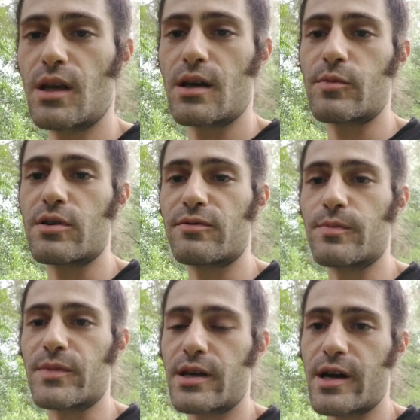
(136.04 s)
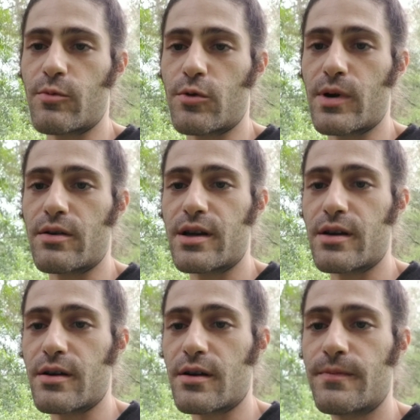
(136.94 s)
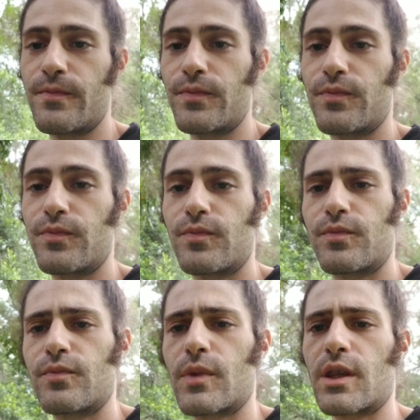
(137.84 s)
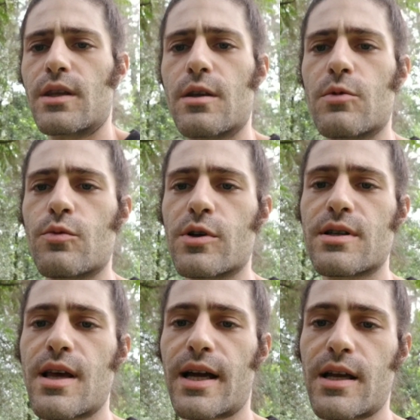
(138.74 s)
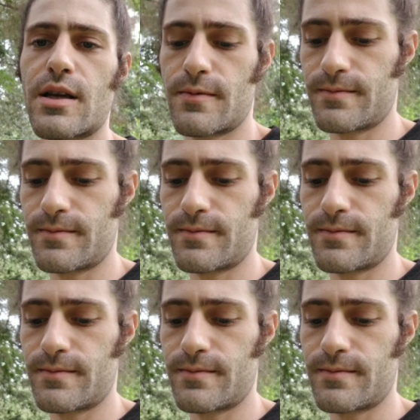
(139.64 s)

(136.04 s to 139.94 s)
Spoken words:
I'm gonna flip the camera around here. Give me 1 second.